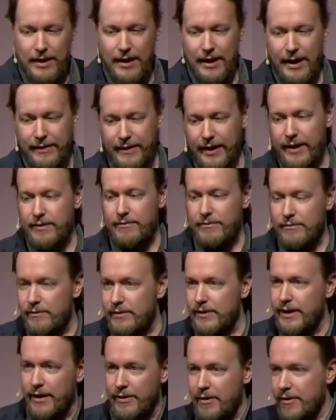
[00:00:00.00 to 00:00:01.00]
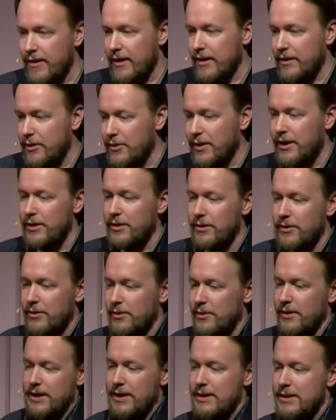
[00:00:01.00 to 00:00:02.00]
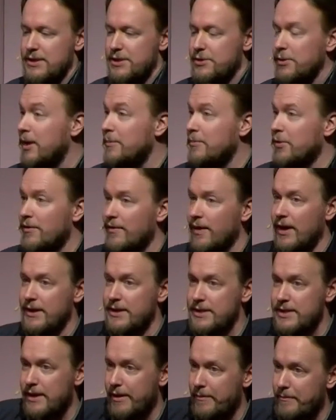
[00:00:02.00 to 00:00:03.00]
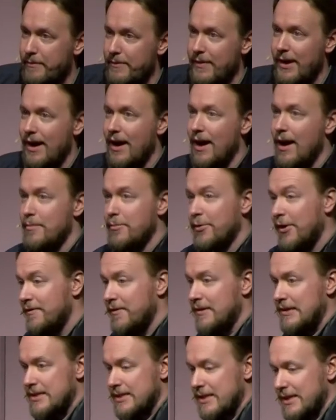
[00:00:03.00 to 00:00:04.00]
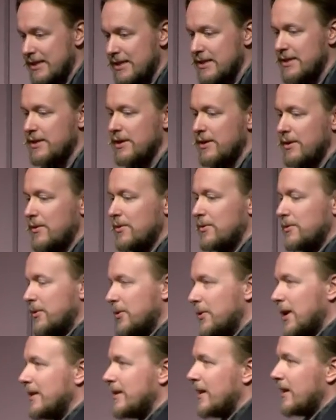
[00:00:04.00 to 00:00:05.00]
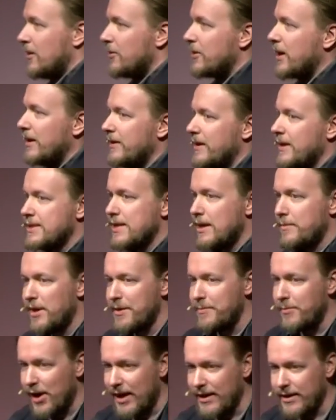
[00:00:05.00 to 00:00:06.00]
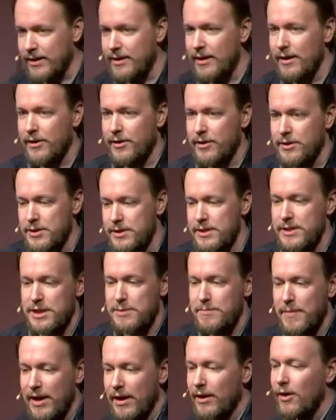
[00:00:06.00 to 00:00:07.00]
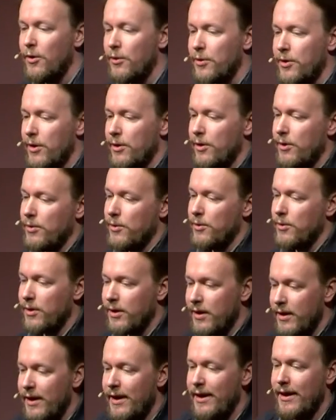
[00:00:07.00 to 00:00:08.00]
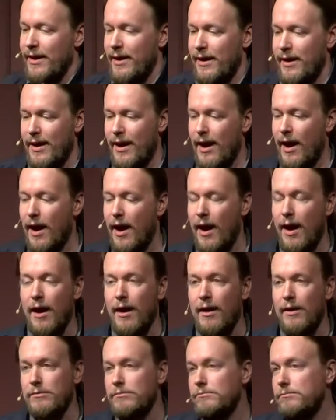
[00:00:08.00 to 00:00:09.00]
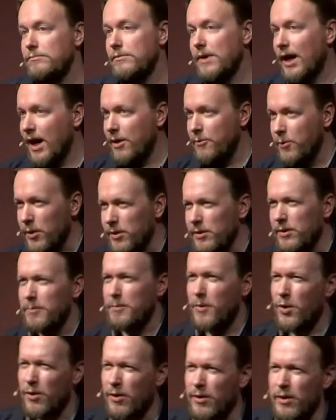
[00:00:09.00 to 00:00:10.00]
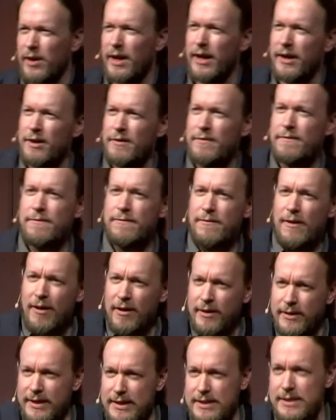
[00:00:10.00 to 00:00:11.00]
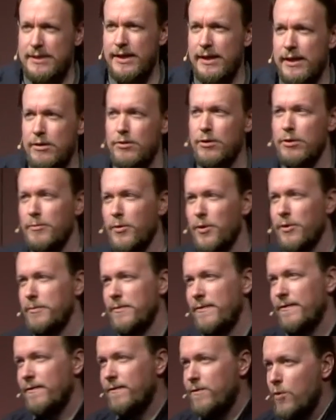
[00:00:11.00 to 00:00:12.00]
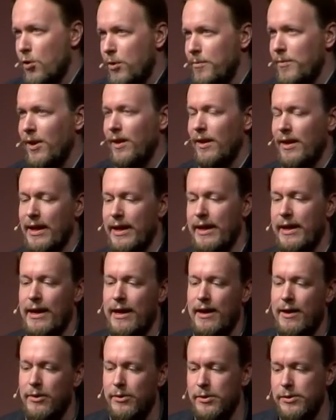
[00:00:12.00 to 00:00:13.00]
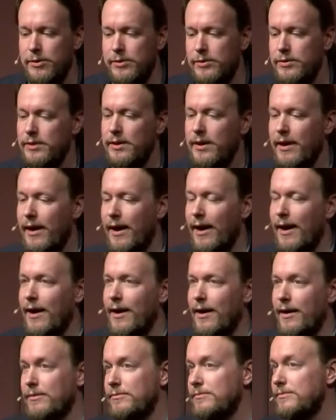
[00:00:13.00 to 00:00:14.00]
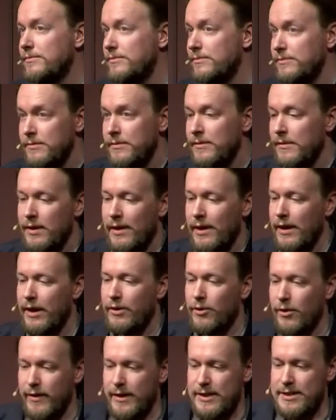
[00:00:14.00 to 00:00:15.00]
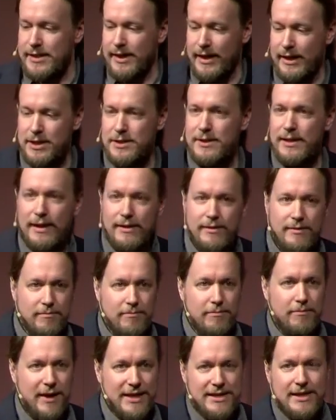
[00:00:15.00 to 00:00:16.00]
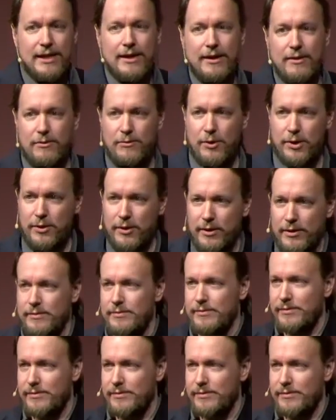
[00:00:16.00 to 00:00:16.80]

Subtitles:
And then the other thing you can do is you can provide some preferences. So you can tell, okay, these are my brand colors, this is my logo, I want a more kind of artistic or more formal layout, and all these things that basically what you're